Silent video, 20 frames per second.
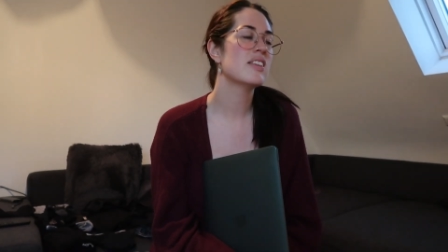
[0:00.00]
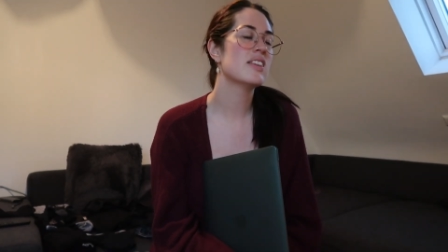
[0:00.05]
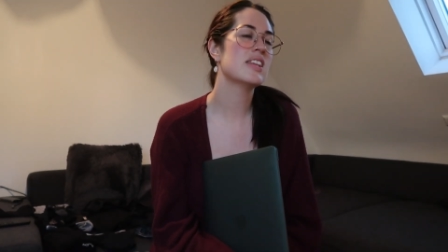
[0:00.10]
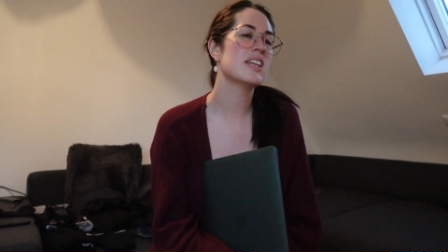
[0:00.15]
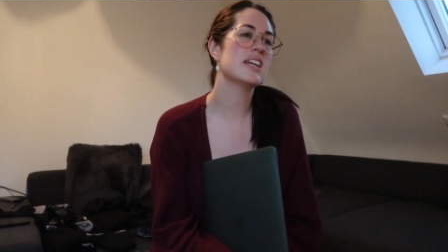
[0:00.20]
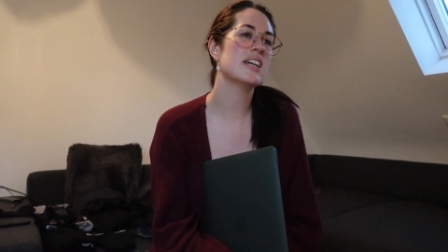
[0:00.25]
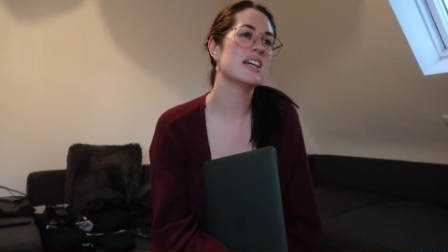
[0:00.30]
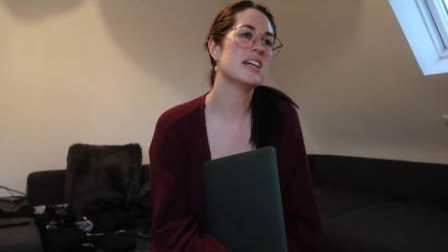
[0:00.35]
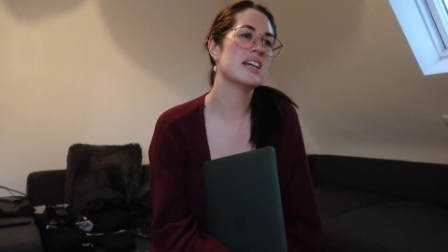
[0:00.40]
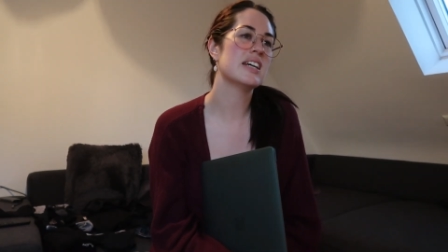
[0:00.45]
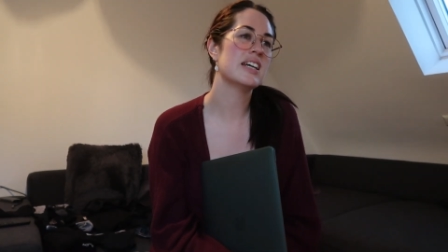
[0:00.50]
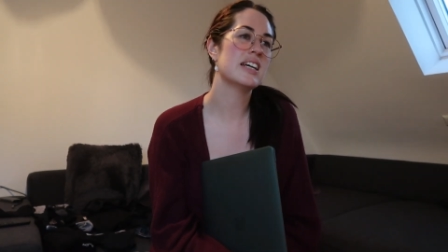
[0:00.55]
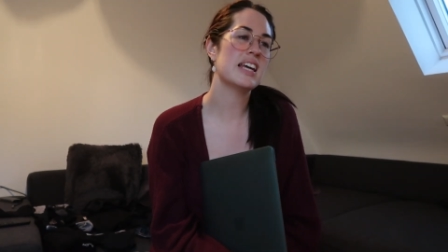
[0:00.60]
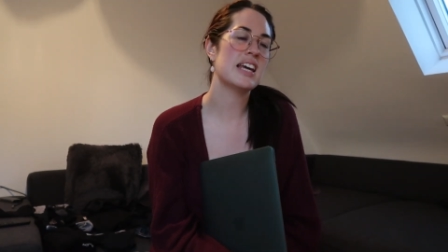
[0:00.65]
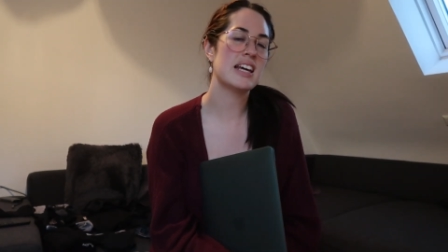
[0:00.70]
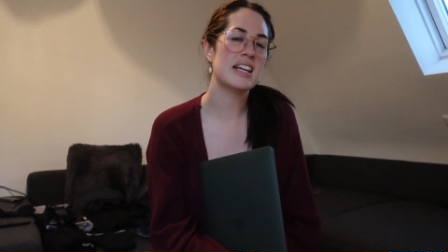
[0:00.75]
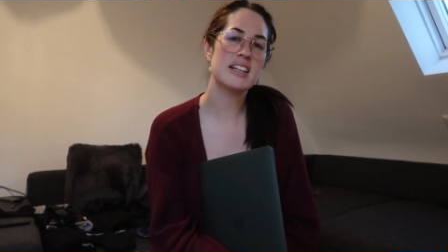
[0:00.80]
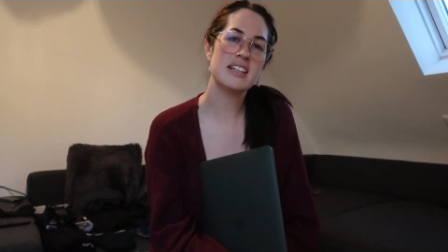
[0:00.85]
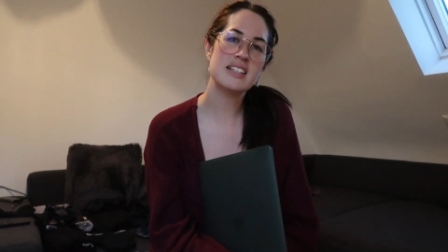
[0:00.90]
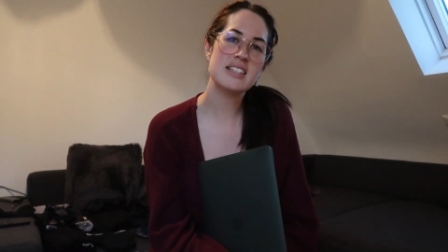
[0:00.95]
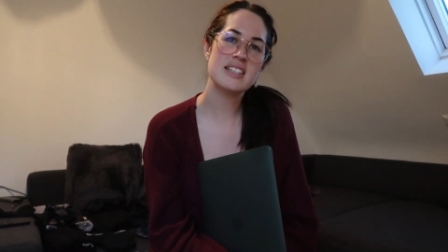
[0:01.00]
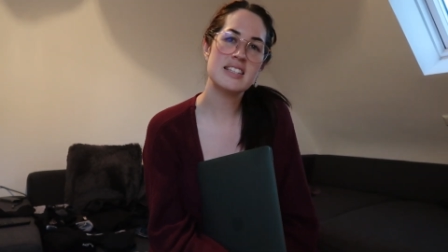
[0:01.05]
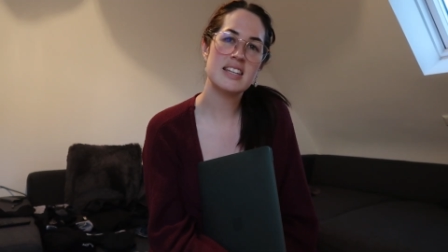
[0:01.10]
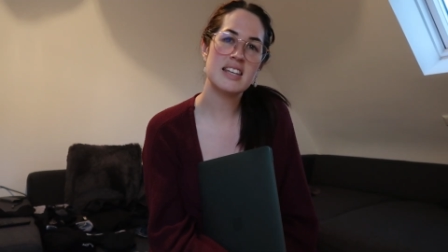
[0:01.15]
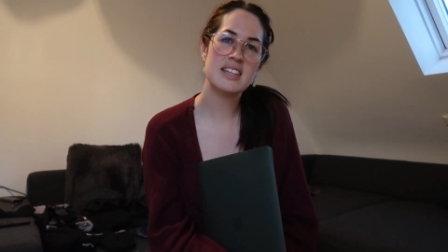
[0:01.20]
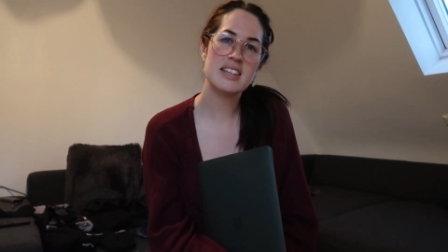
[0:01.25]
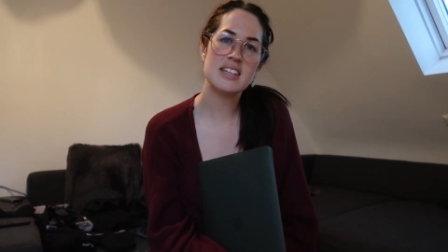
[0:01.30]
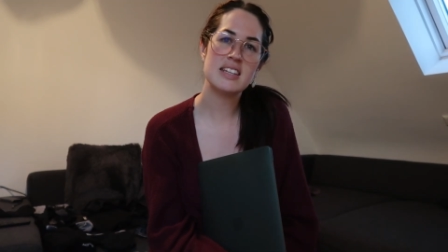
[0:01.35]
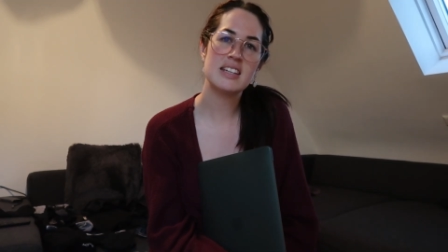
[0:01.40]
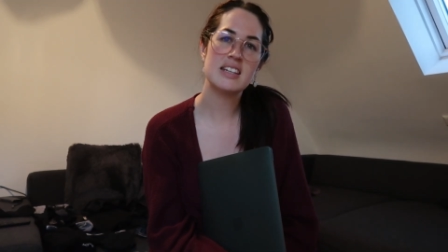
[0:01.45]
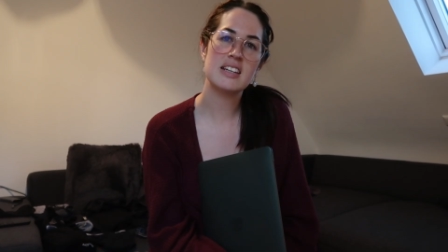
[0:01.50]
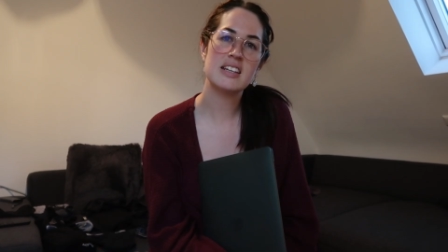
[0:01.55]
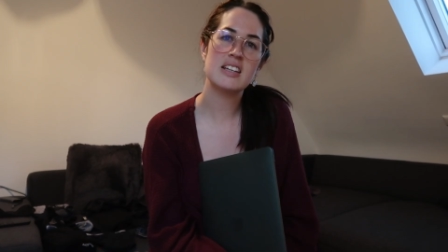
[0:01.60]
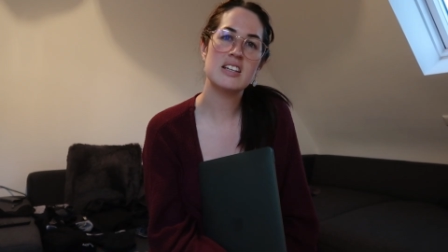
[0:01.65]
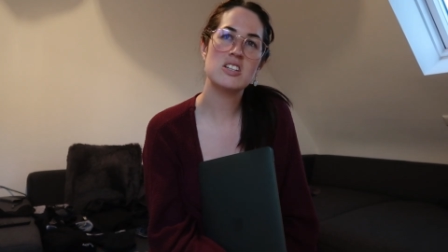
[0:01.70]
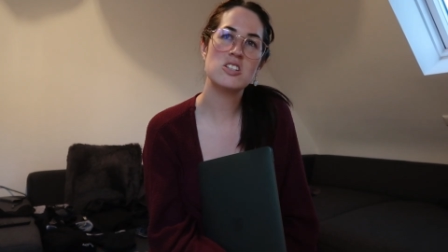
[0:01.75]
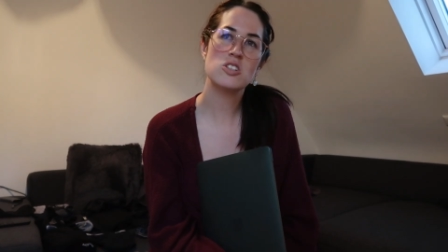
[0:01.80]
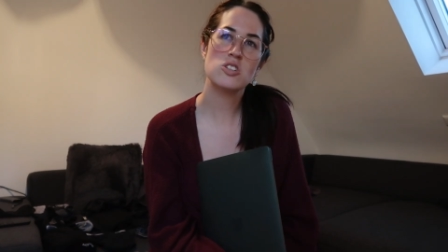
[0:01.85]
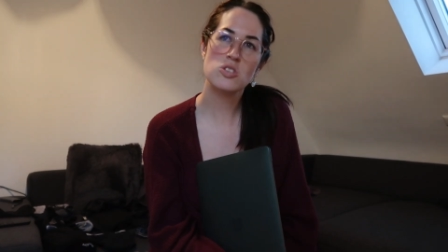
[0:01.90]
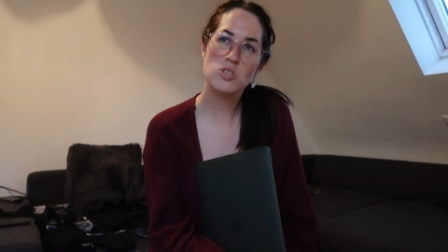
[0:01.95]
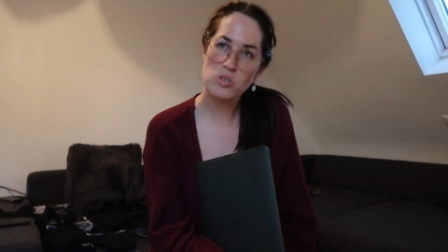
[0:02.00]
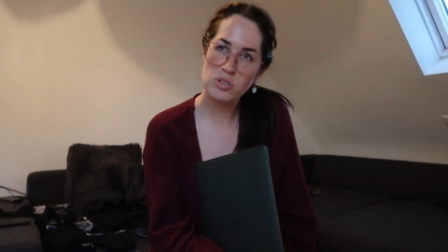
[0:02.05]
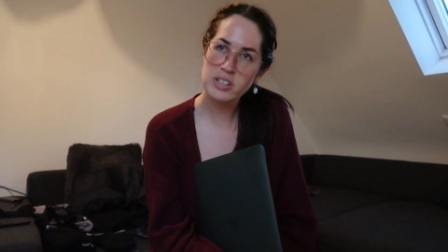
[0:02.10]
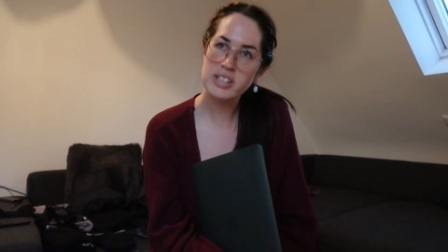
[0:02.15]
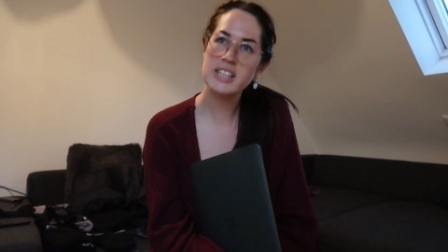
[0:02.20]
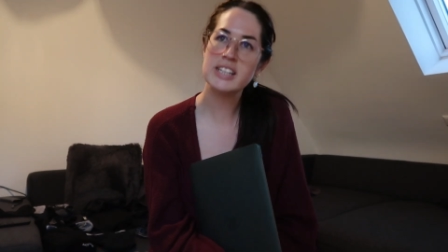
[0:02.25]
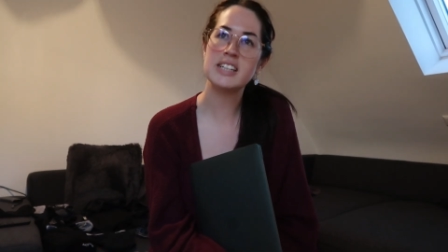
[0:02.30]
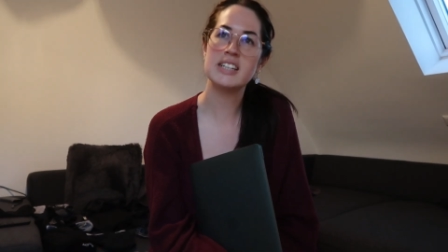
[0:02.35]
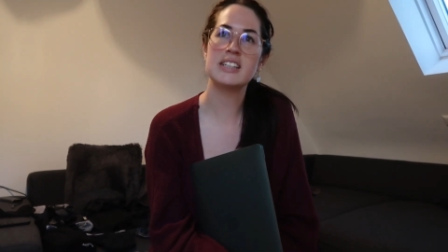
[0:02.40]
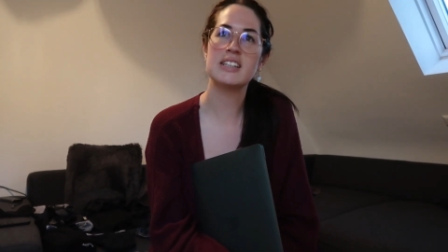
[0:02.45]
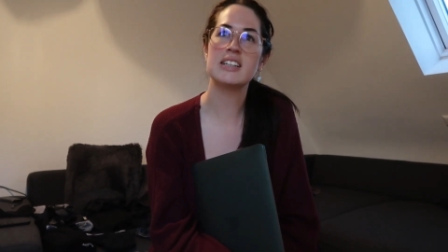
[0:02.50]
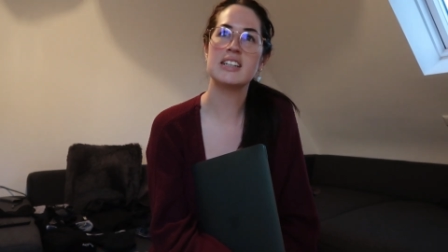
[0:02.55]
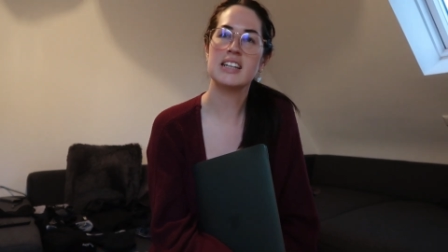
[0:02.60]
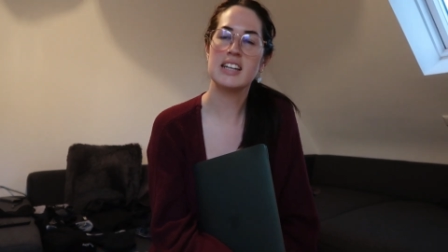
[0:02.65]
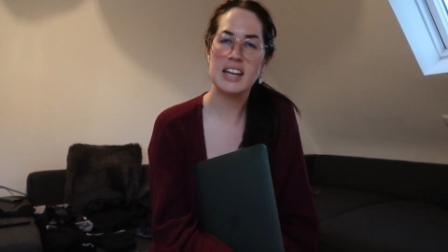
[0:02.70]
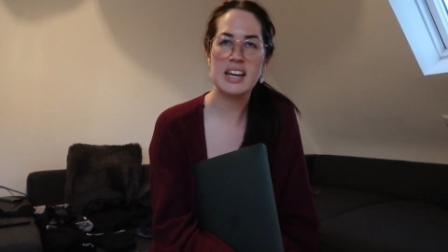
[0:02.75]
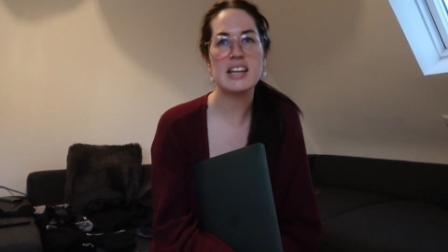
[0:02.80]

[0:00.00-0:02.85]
the edits that the historian